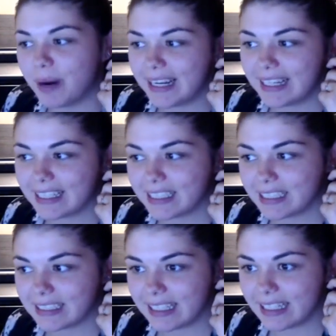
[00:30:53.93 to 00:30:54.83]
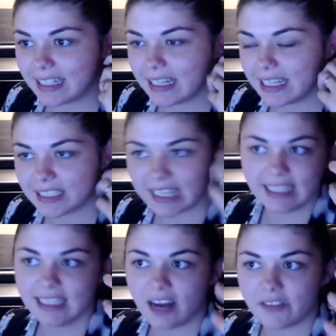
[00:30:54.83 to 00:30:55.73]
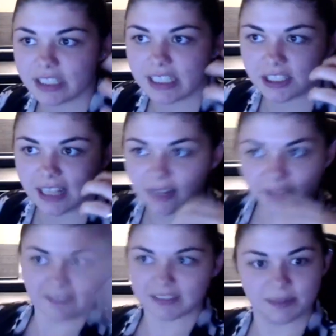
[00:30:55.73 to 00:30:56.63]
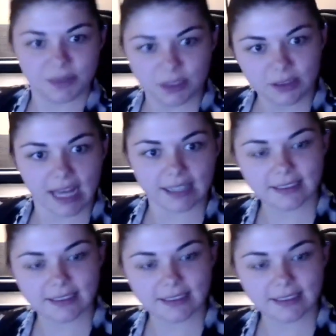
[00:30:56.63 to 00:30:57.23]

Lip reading: But in a daily conversation, I don't have time to do that.